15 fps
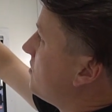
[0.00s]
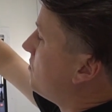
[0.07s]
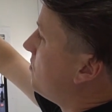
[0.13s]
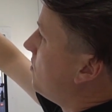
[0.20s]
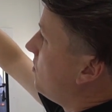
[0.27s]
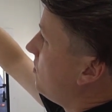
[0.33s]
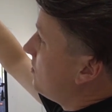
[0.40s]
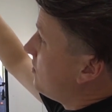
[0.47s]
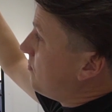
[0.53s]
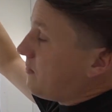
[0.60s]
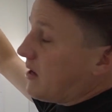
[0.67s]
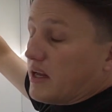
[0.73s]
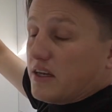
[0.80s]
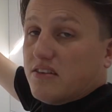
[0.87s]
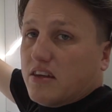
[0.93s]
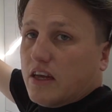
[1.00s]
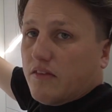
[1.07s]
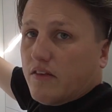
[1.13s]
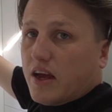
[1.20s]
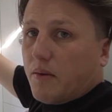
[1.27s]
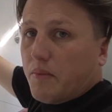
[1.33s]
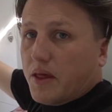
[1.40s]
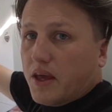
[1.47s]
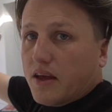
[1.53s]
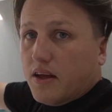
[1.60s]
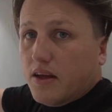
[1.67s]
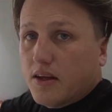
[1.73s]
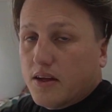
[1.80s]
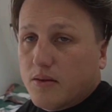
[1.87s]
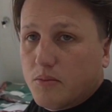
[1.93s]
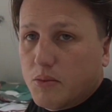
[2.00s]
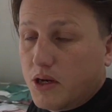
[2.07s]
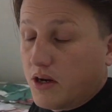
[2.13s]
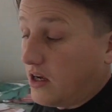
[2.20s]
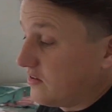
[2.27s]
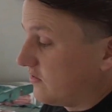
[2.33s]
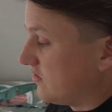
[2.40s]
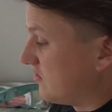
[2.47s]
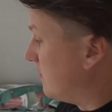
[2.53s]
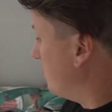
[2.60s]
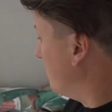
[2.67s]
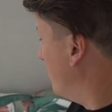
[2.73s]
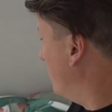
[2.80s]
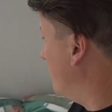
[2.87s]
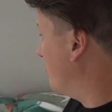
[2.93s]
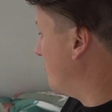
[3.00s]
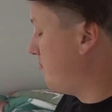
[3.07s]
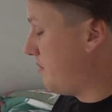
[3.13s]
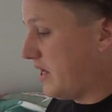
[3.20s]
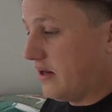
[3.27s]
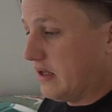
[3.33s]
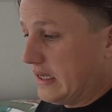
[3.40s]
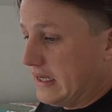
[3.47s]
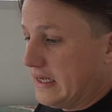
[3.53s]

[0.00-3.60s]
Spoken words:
the wall, you mount your TV up there. Be nice for sort of movies in bed.